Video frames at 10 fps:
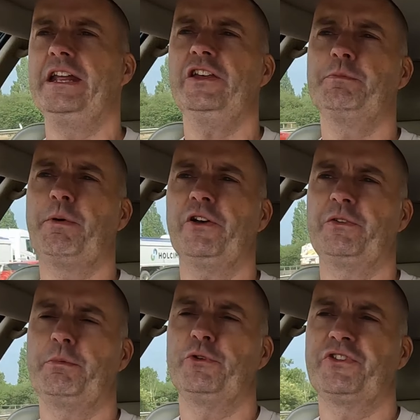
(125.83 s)
is
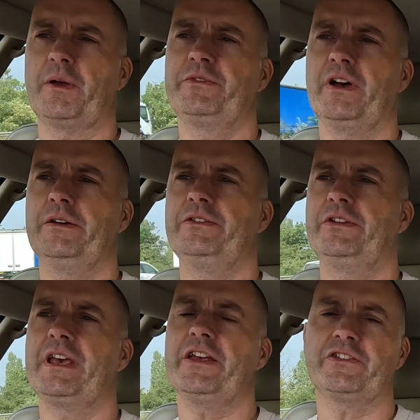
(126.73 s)
possible sometimes to
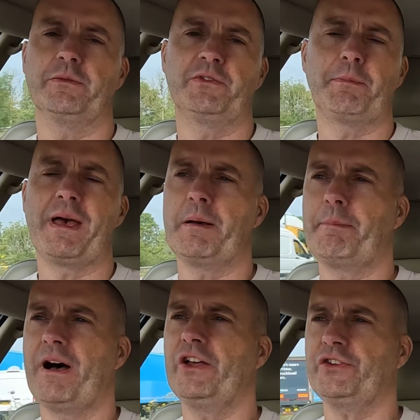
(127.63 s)
get some spare
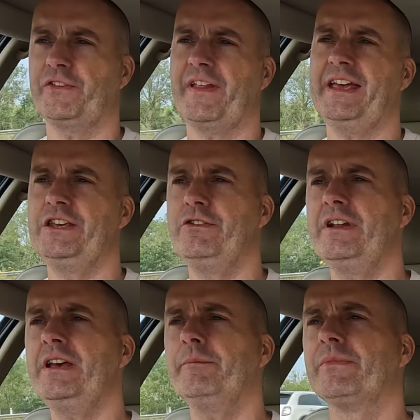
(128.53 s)
parts for that
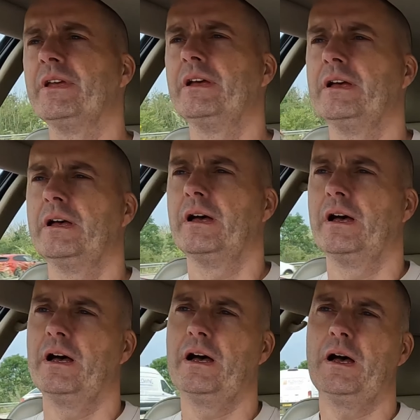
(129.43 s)
unit,
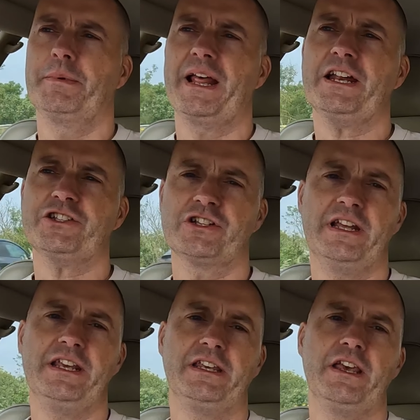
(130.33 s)
but
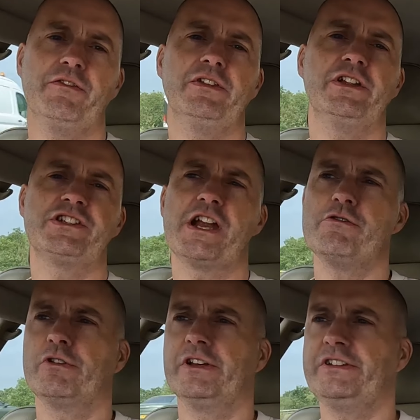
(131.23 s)
actually, given the
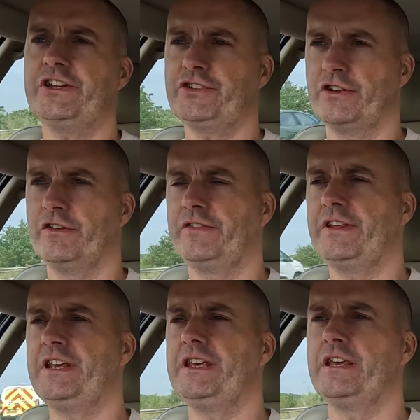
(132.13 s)
general condition of
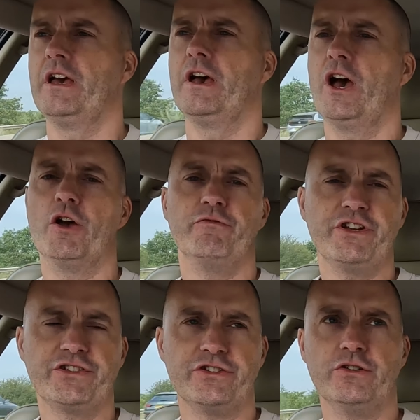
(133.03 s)
the
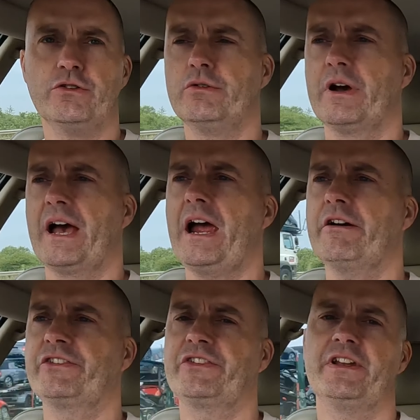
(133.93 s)
original
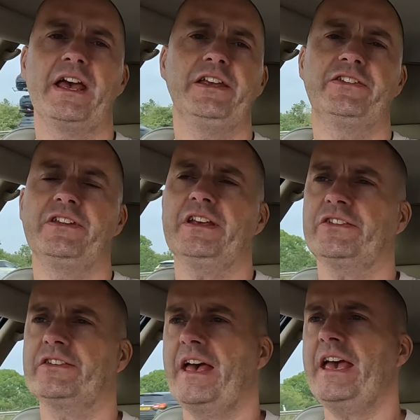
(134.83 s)
Harrison
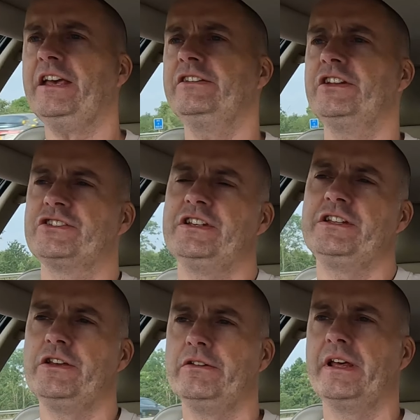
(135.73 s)
A6 air conditioning
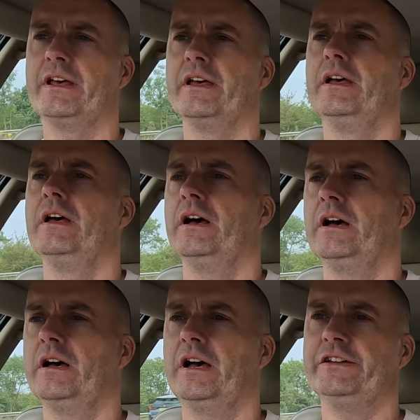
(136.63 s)
unit,
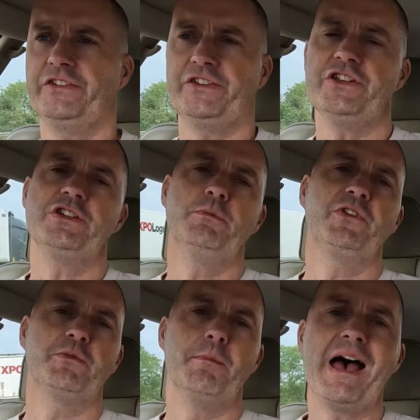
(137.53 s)
a decision
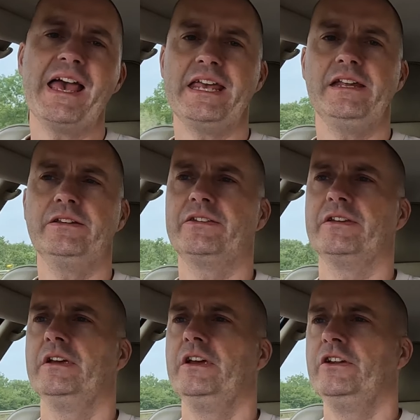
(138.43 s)
was made
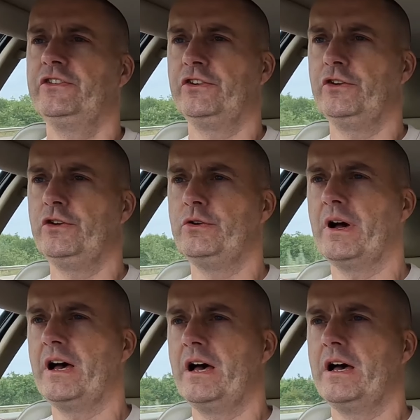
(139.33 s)
to
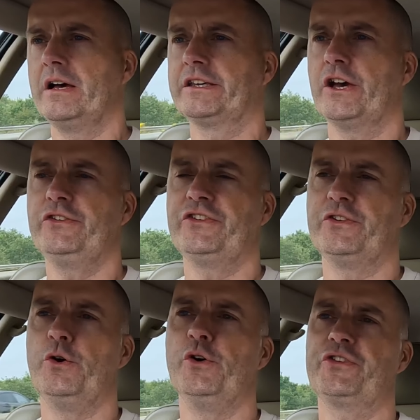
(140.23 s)
go
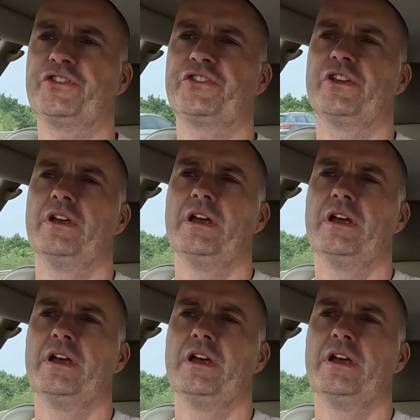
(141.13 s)
source